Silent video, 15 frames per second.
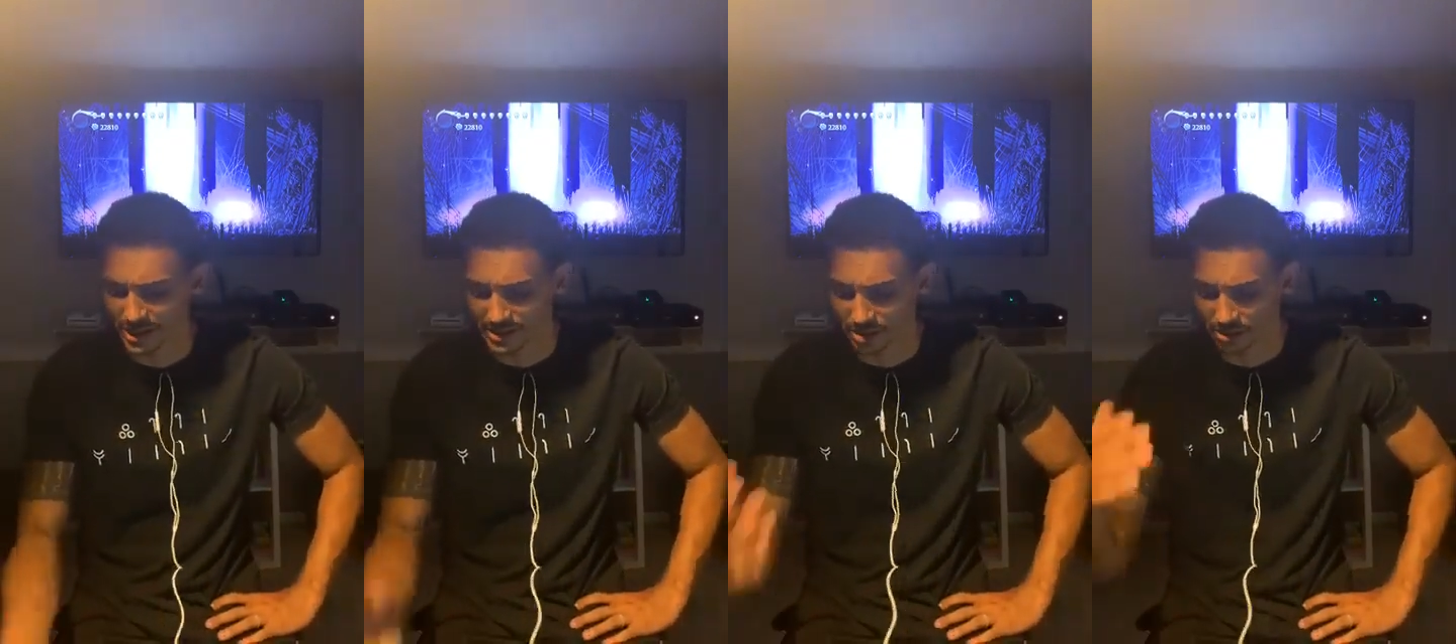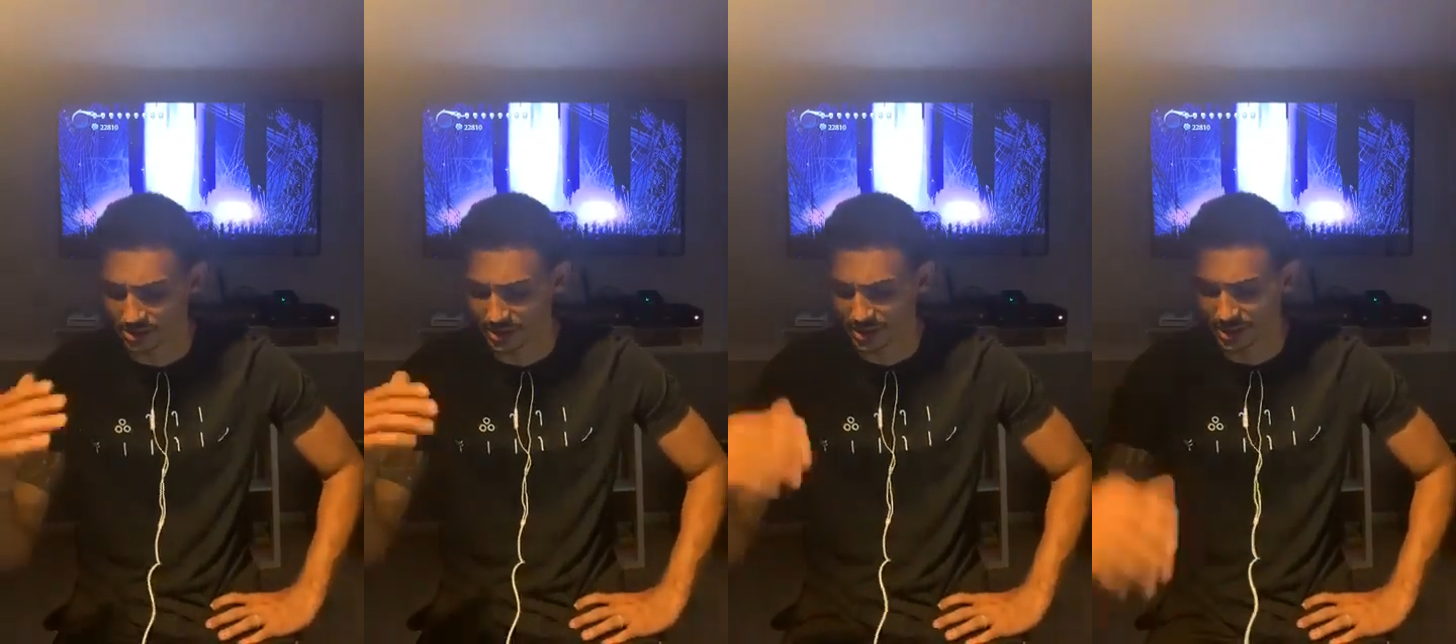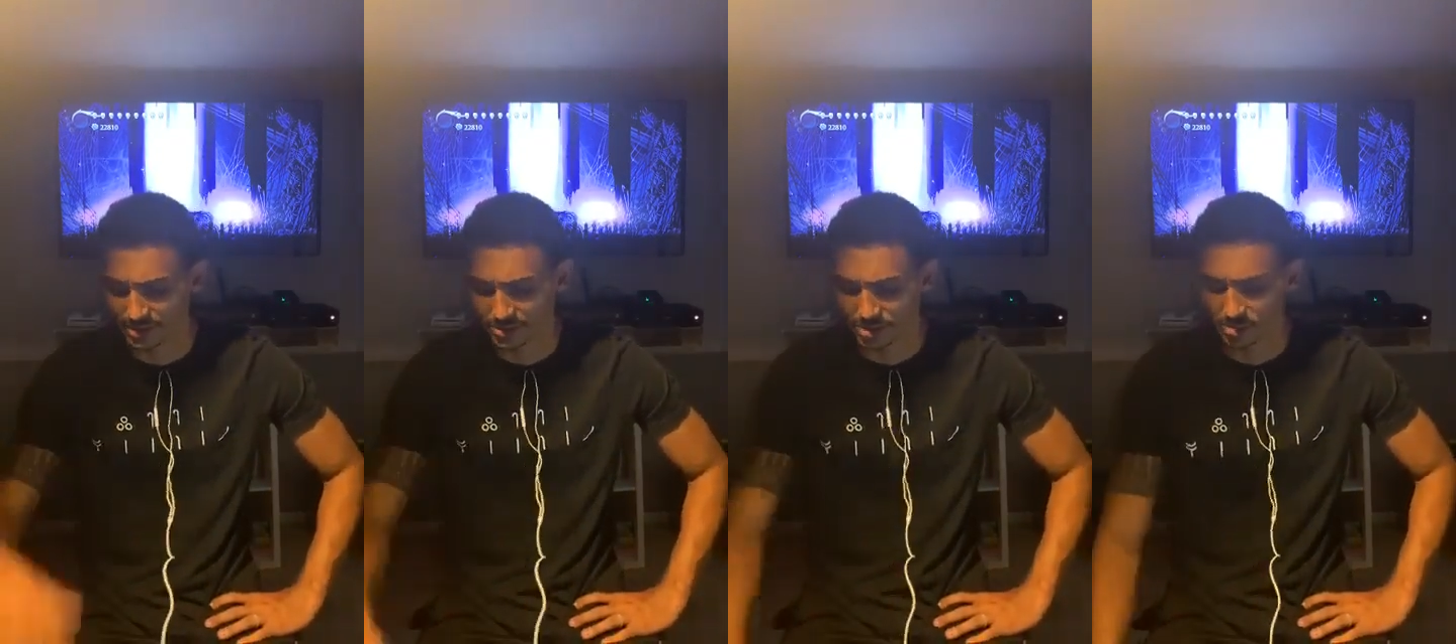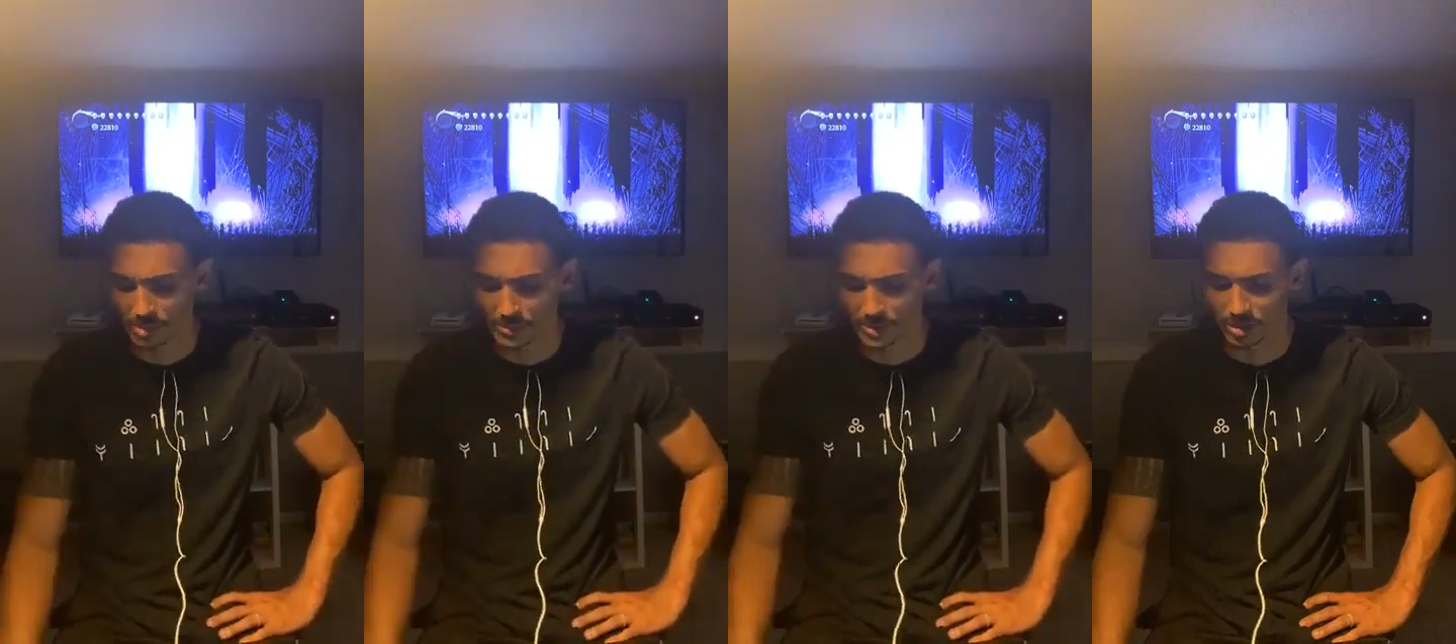I don't think I threw
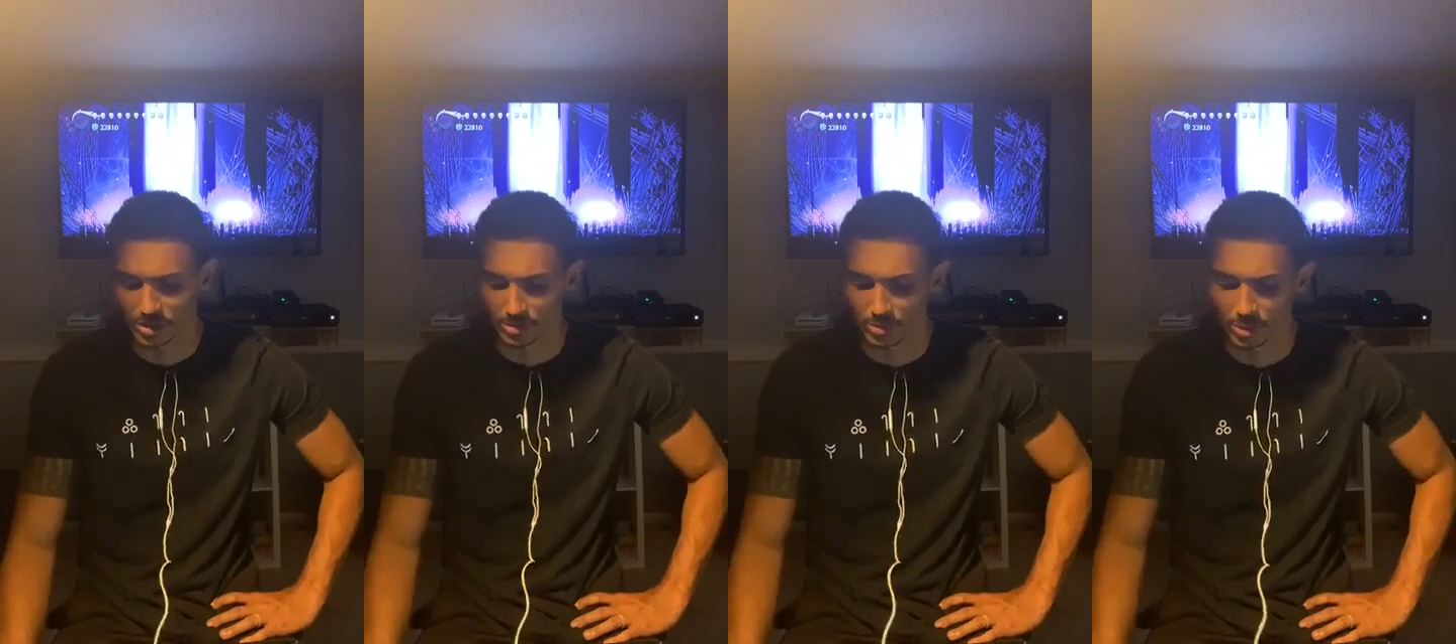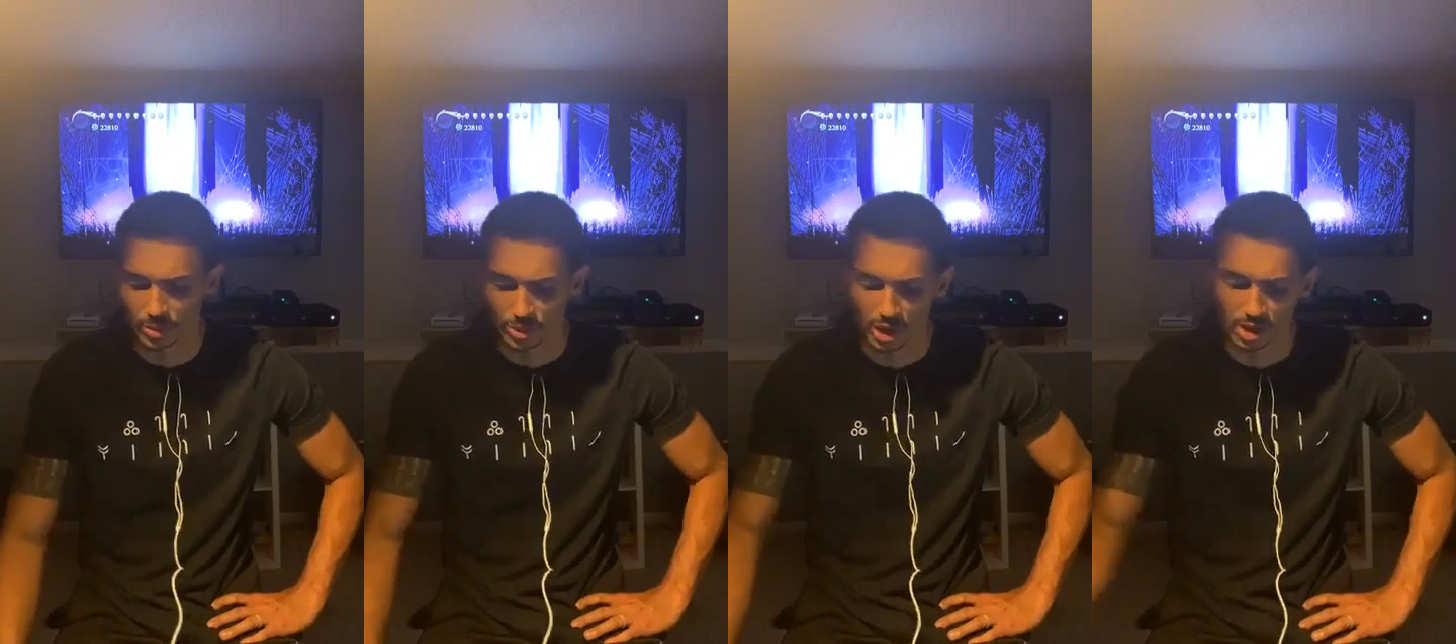them up here on the board.